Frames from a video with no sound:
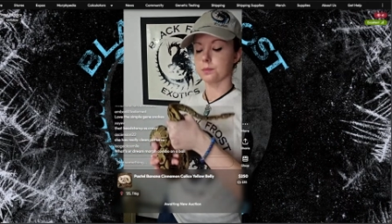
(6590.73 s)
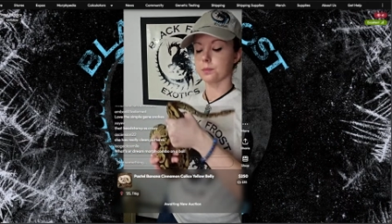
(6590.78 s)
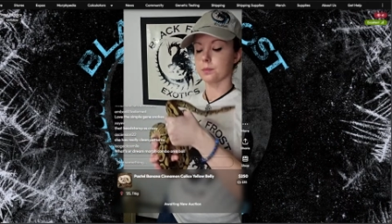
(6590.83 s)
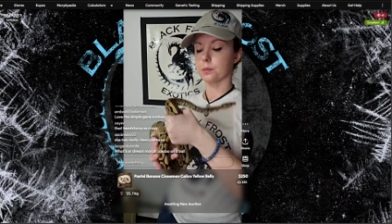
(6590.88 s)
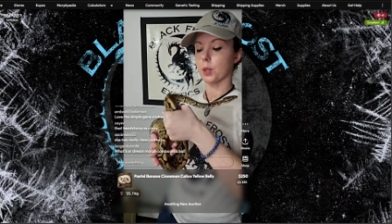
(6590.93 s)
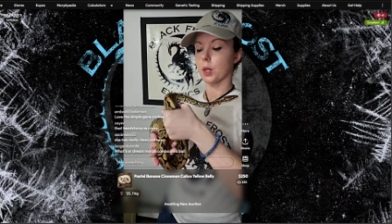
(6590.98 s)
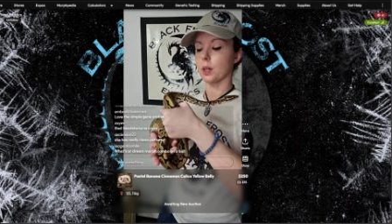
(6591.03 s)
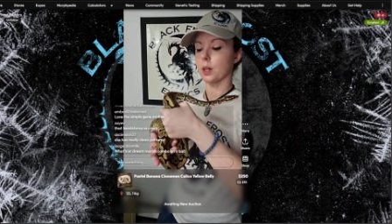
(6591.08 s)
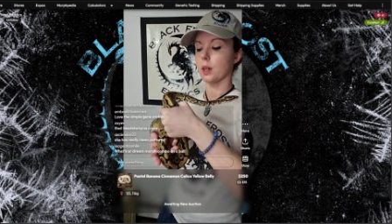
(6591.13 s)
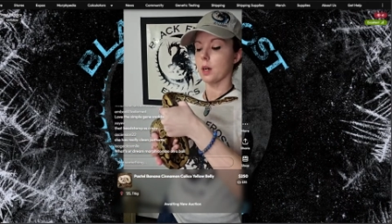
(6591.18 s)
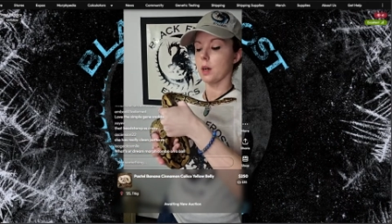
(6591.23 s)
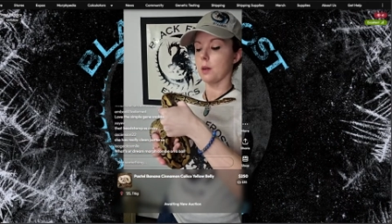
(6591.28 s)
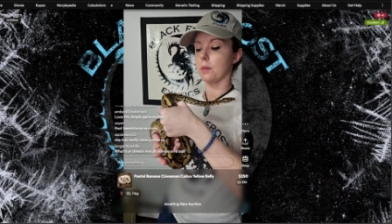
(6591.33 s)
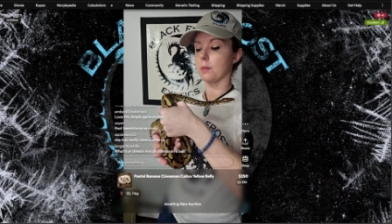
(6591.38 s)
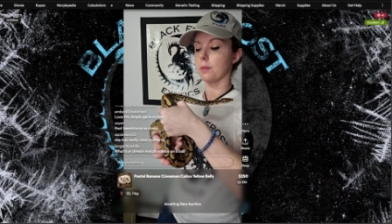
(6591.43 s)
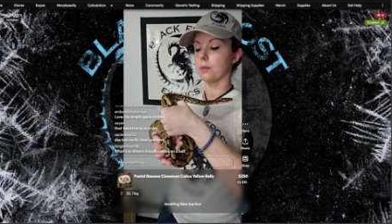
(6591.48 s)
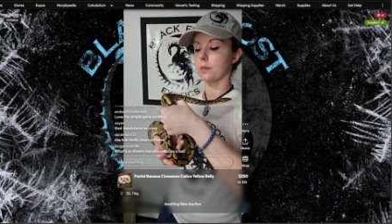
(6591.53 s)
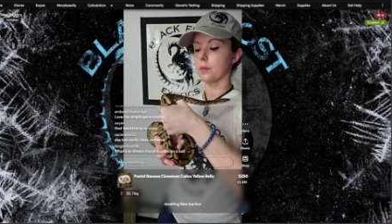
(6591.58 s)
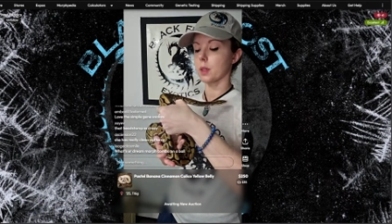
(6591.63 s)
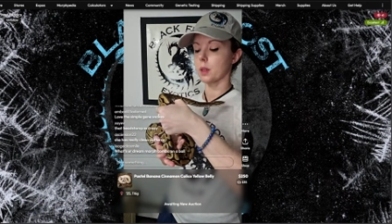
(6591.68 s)
But
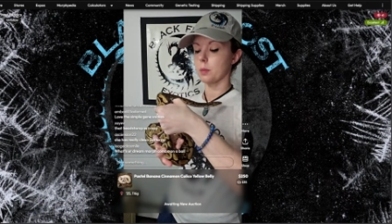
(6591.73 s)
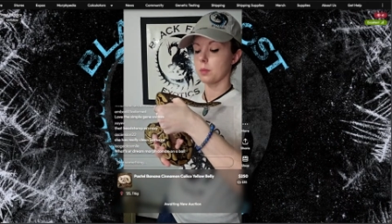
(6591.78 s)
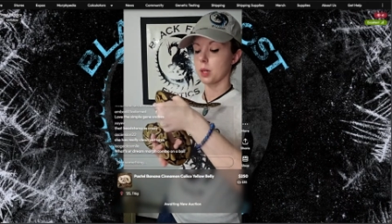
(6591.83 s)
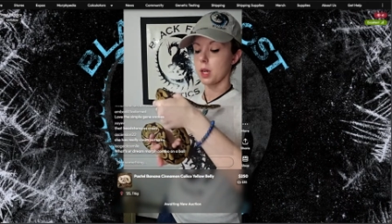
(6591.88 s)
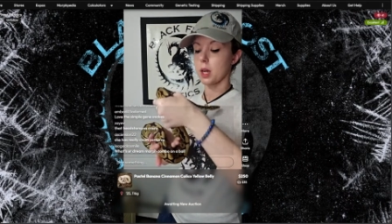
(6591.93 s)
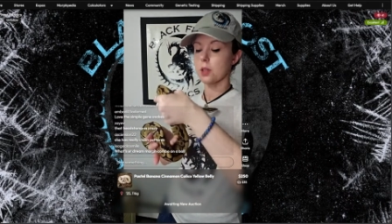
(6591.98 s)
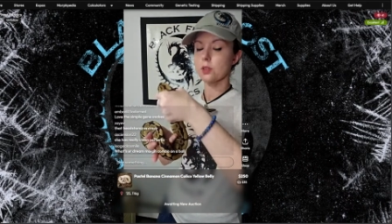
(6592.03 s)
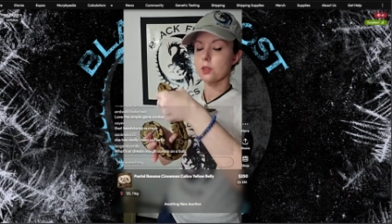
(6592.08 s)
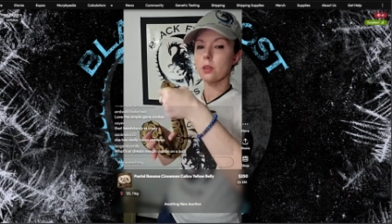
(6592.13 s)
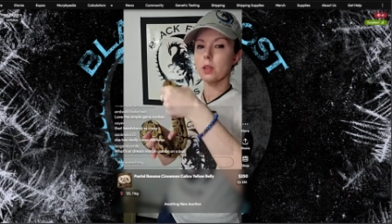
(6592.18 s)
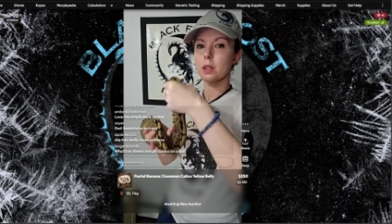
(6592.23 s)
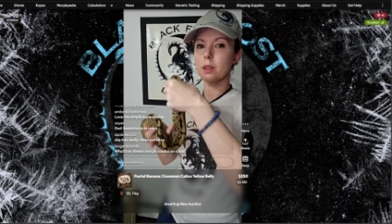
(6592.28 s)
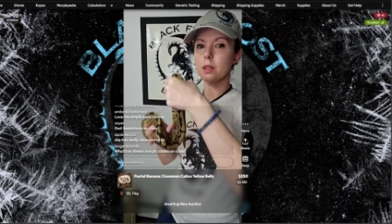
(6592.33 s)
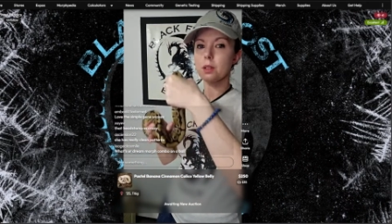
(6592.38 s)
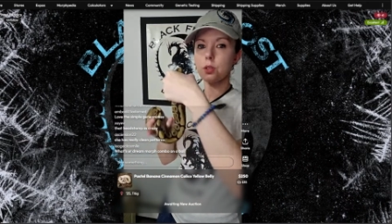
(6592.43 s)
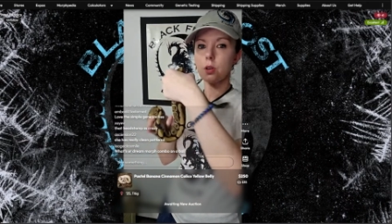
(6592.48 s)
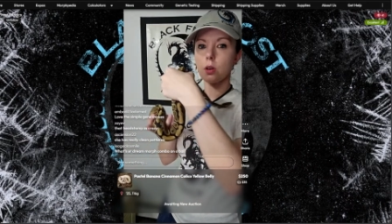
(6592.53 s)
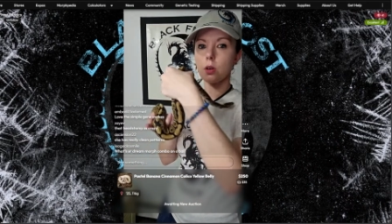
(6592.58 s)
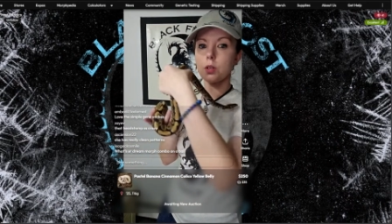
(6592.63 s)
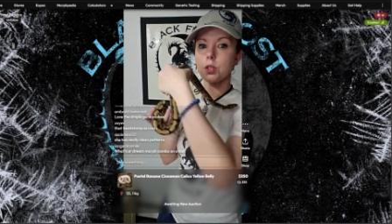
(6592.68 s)
yeah, so like
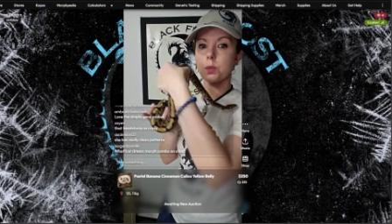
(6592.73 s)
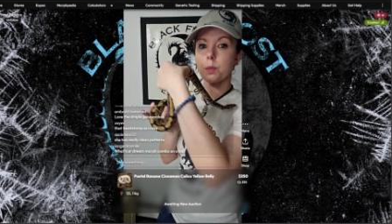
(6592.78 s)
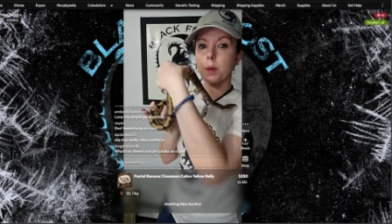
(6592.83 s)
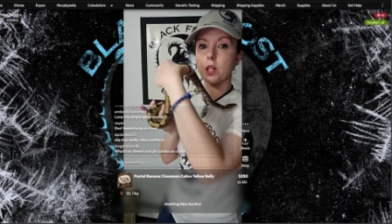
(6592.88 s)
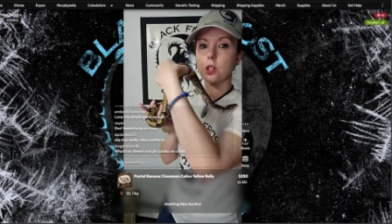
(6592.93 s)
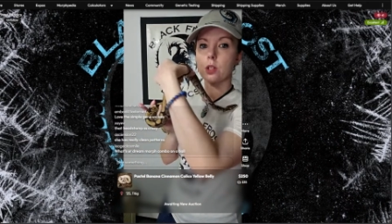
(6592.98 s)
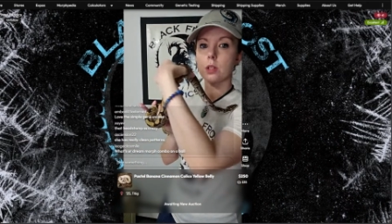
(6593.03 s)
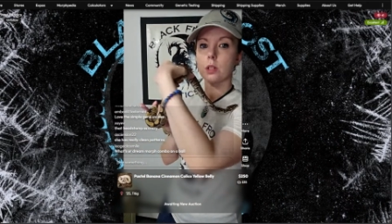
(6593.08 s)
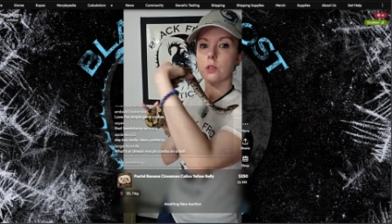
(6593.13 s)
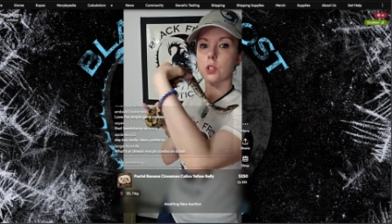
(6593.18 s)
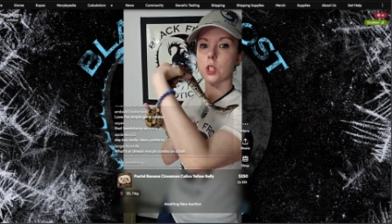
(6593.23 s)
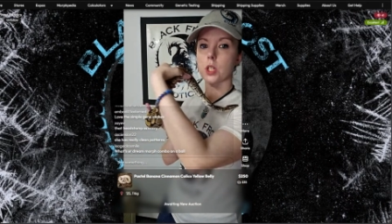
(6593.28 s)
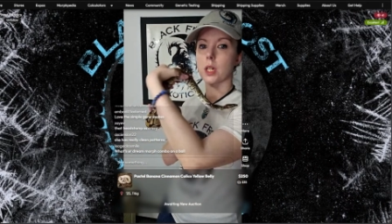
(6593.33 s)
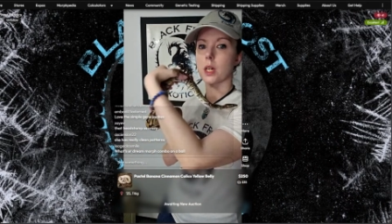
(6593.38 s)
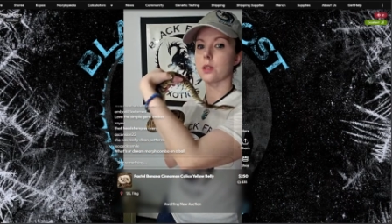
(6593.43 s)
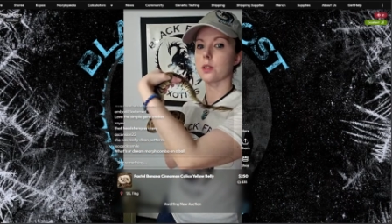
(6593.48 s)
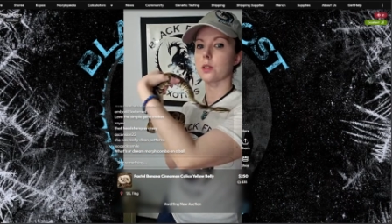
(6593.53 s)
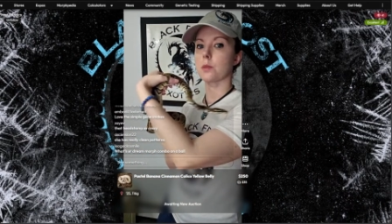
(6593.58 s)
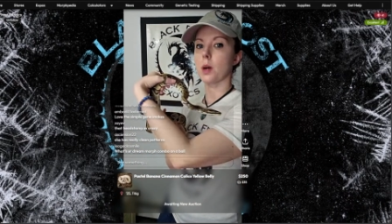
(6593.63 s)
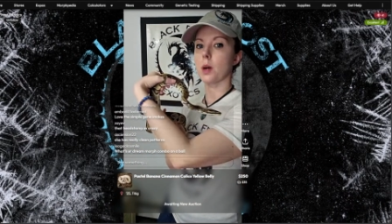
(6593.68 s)
this girl, especially if she
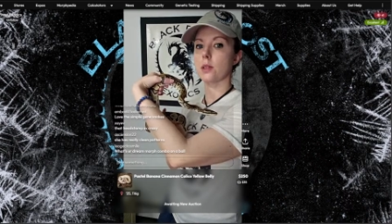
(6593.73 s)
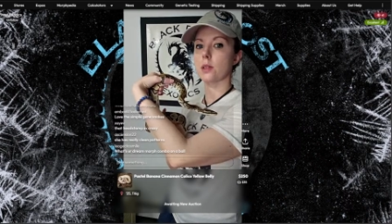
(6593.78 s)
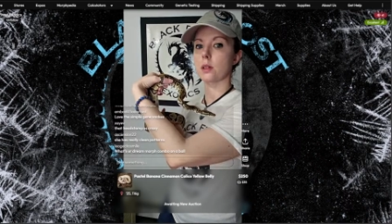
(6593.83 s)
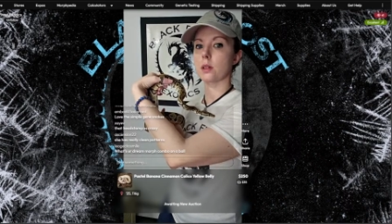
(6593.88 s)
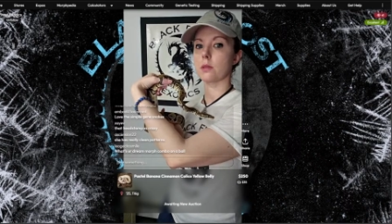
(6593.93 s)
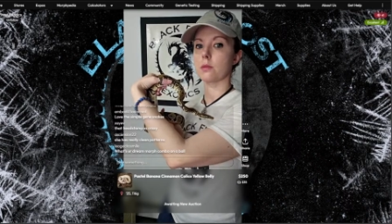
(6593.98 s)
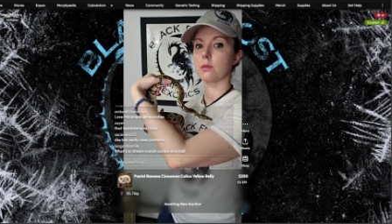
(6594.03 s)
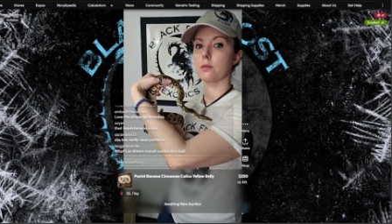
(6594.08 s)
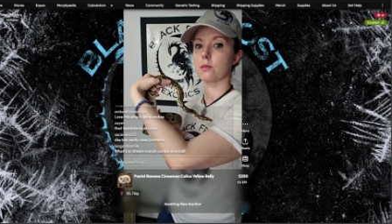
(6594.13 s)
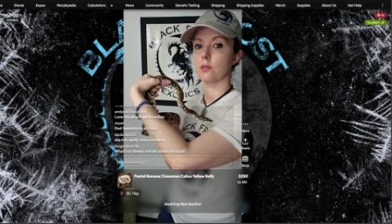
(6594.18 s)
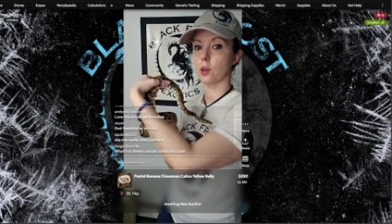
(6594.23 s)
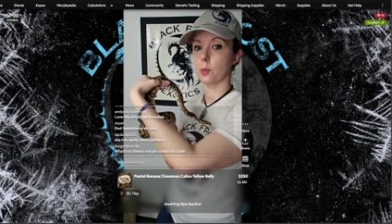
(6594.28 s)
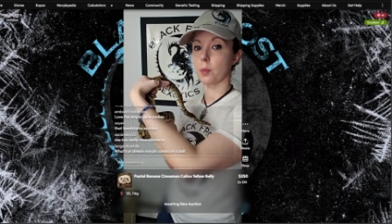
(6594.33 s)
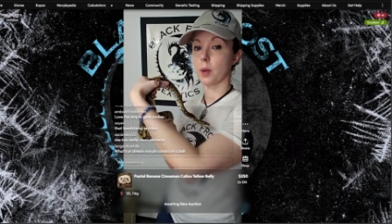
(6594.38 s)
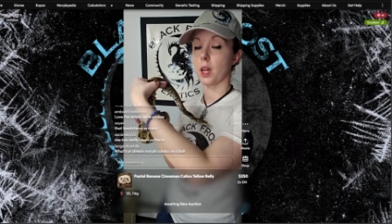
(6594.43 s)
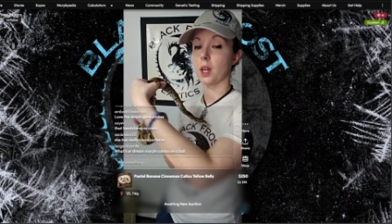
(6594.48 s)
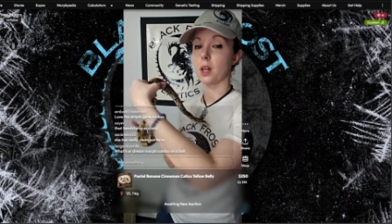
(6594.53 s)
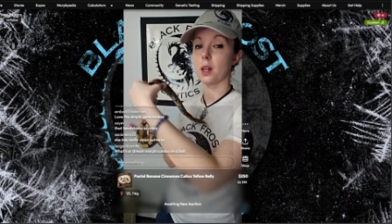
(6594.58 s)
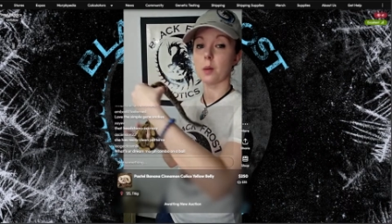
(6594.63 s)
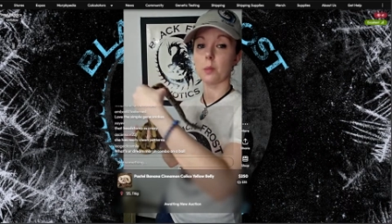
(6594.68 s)
tests positive for
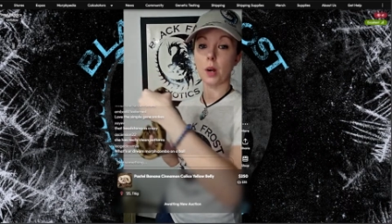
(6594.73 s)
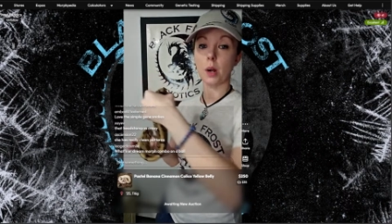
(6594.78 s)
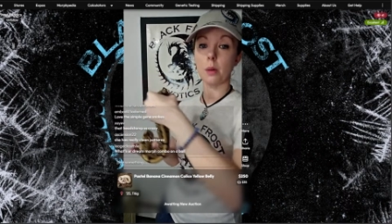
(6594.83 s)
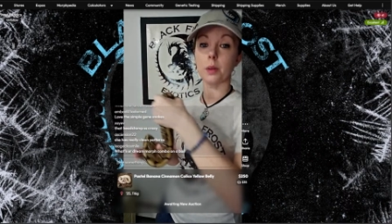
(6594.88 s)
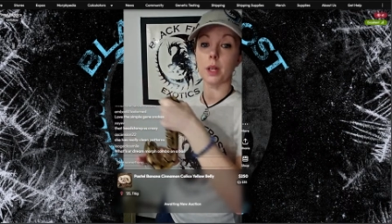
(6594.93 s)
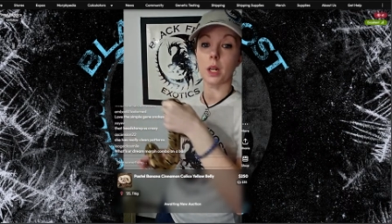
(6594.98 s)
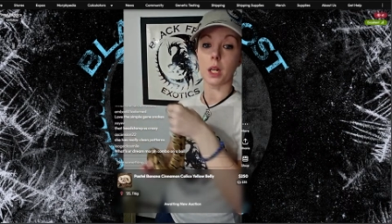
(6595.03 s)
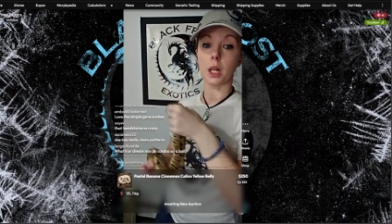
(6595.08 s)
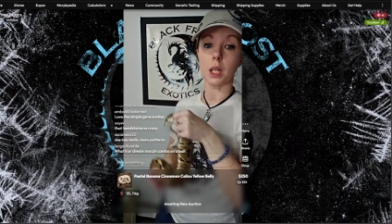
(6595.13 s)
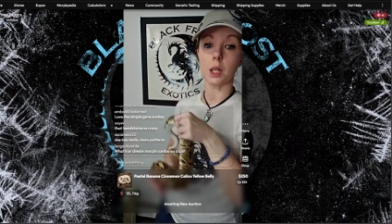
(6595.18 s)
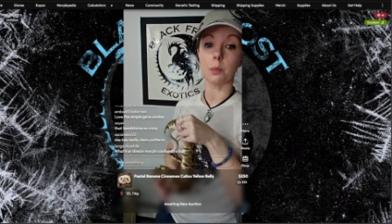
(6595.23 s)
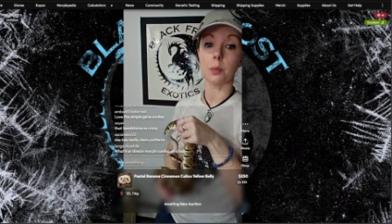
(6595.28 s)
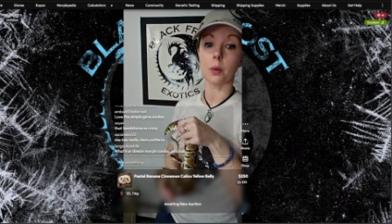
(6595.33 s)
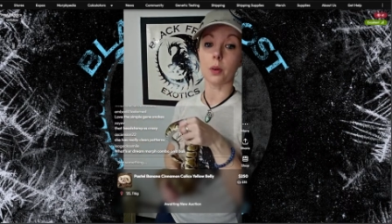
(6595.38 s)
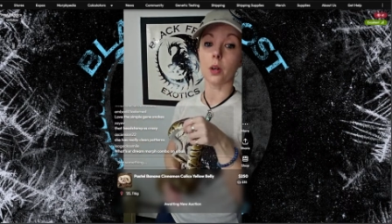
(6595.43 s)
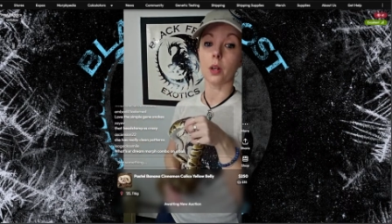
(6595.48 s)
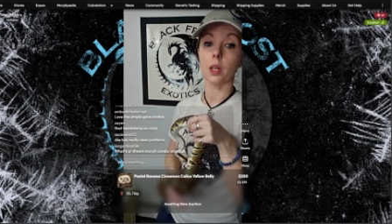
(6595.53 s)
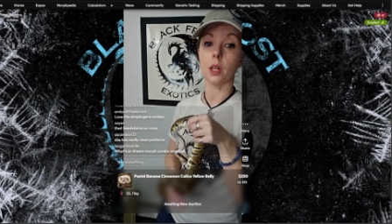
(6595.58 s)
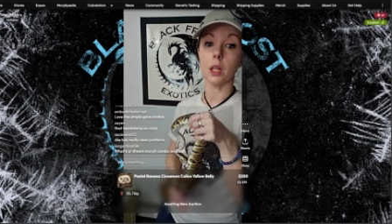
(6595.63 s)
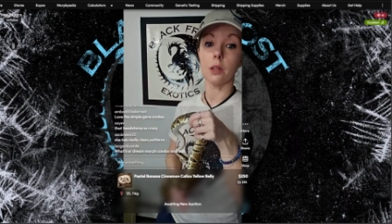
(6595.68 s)
paint, I'm probably going to keep
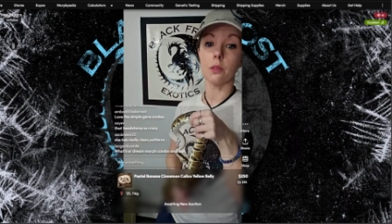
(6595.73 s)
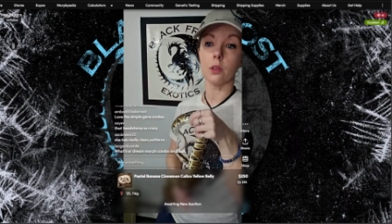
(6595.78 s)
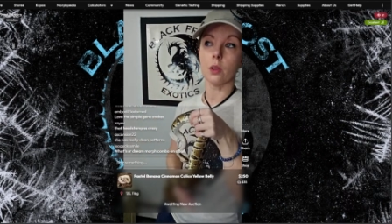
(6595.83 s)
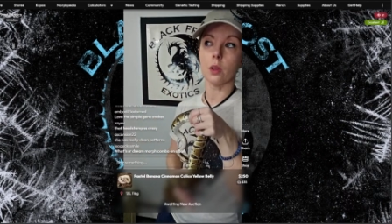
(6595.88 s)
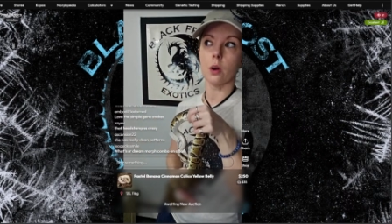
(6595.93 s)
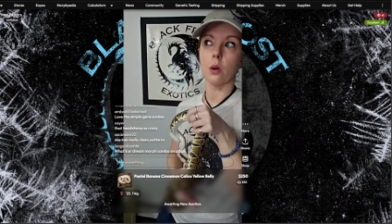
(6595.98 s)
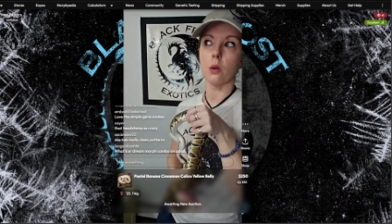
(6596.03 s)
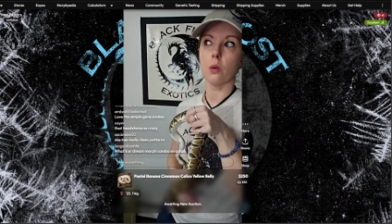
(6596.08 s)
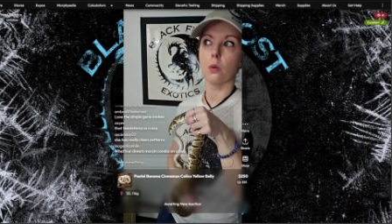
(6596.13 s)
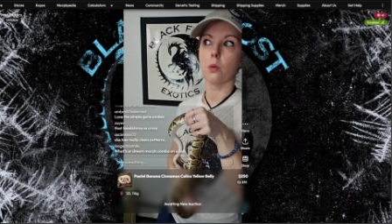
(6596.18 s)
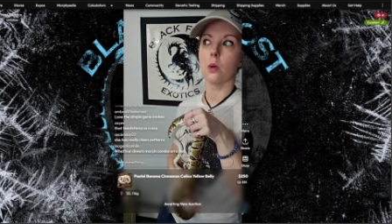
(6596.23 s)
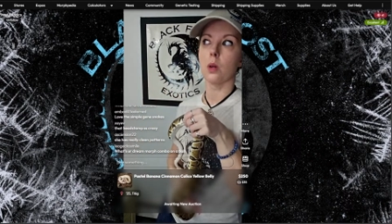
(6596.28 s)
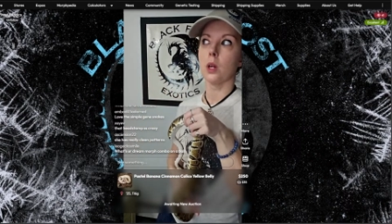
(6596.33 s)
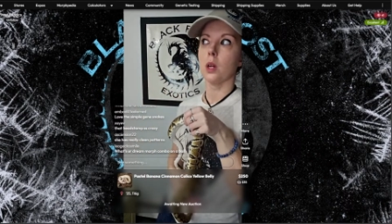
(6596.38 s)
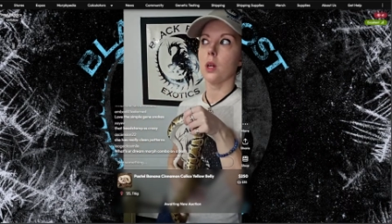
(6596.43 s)
her, even though